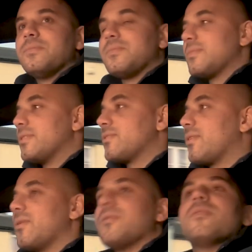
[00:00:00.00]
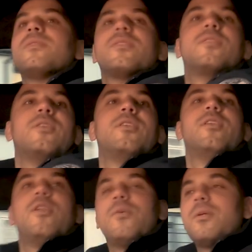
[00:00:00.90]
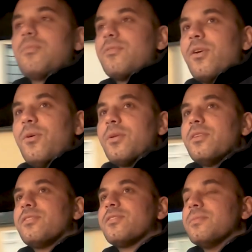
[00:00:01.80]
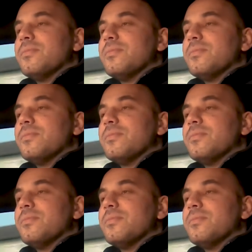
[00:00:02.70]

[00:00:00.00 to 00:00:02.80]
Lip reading: It's got a good low number of owners.